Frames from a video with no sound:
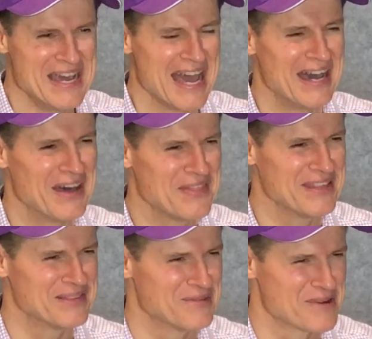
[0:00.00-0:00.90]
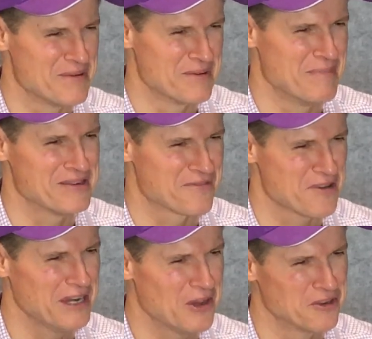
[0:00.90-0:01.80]
I think we're a bunch of
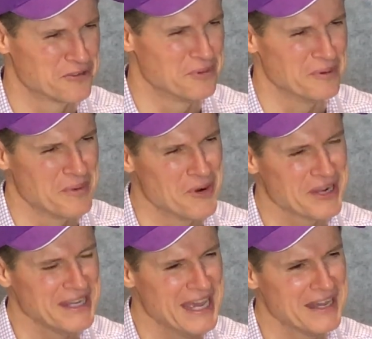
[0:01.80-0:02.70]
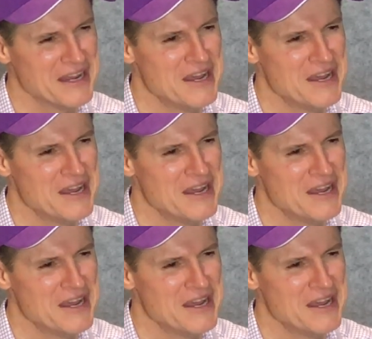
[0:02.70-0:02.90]
freeloaders is what we're working out.